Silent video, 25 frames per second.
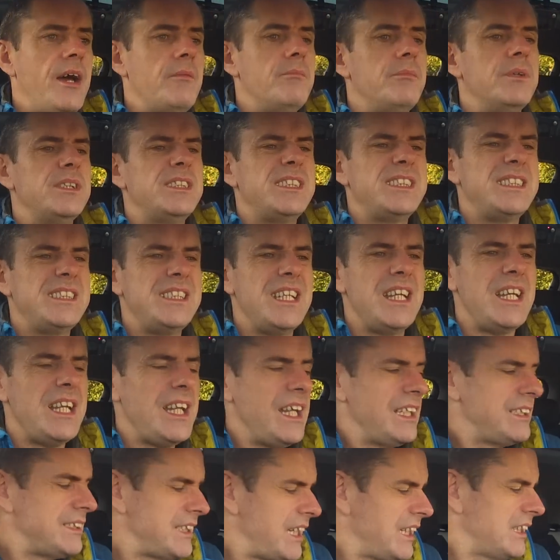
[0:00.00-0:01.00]
but
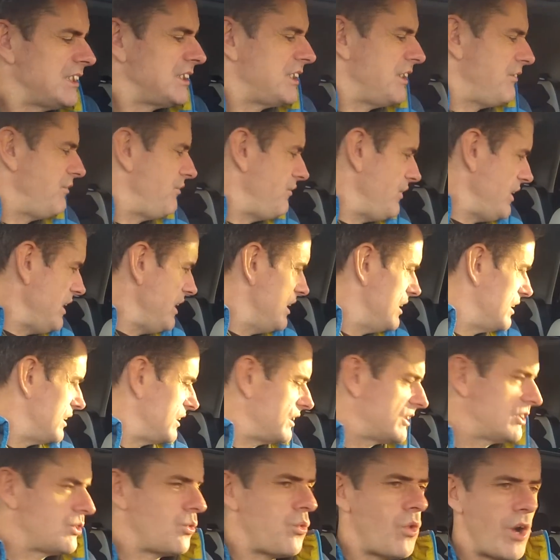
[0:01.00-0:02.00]
still it actually
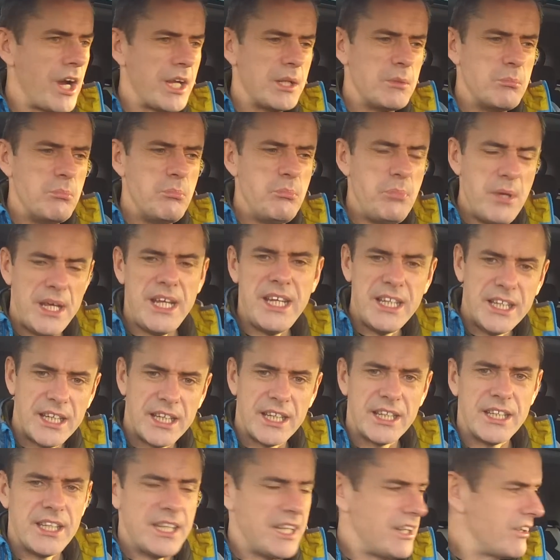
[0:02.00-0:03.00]
feels quite
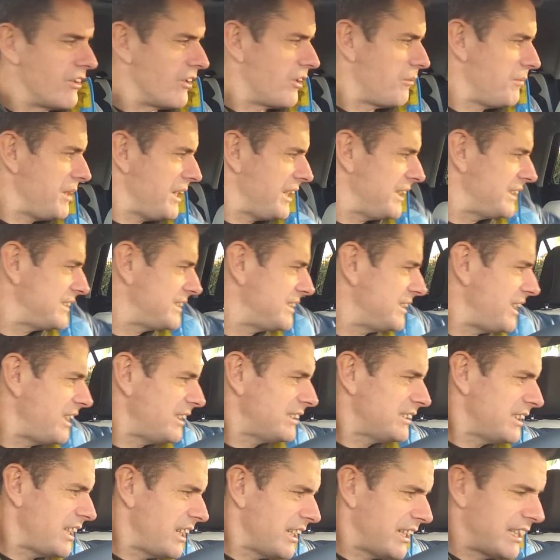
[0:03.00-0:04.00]
big in here. I mean, it's
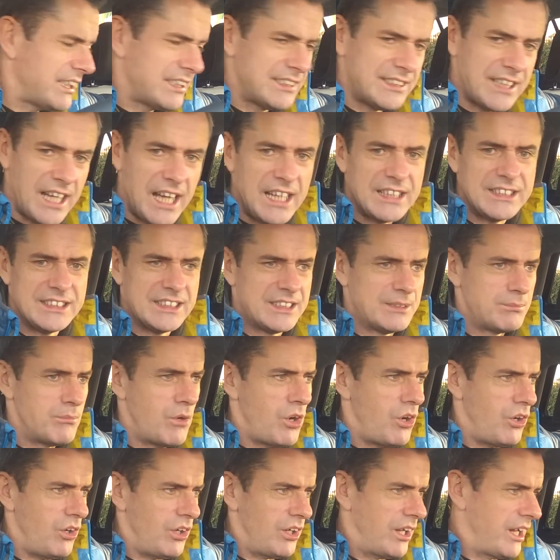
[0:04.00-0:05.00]
not like that
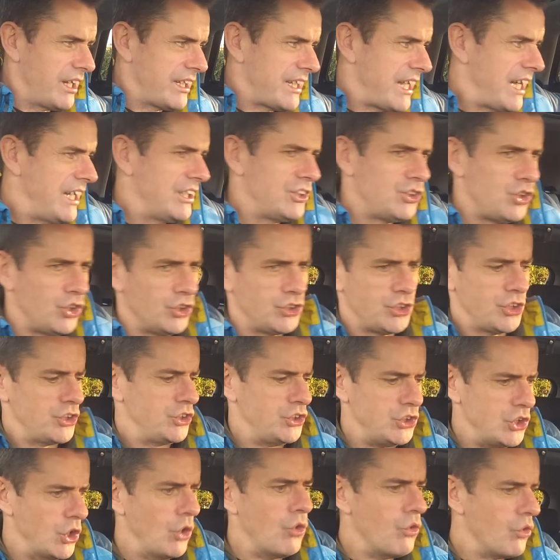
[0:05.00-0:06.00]
small. I can't touch
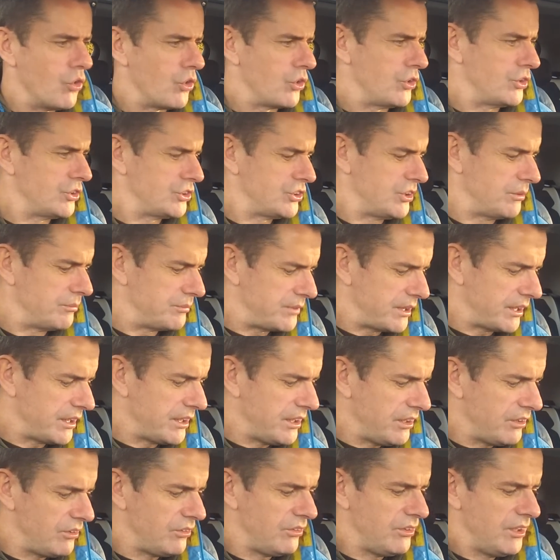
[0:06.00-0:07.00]
a door or
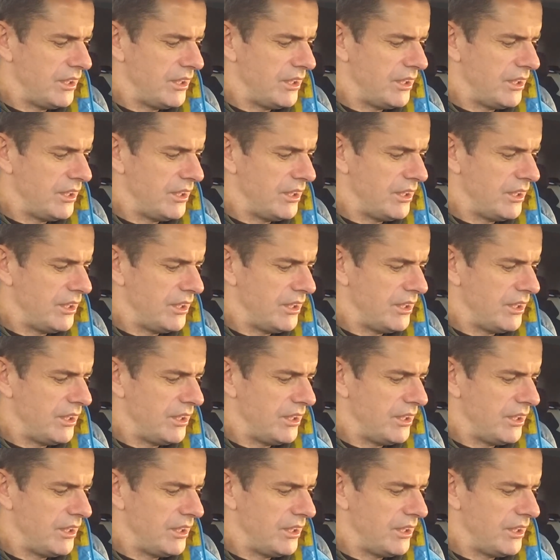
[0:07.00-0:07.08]
something, you know.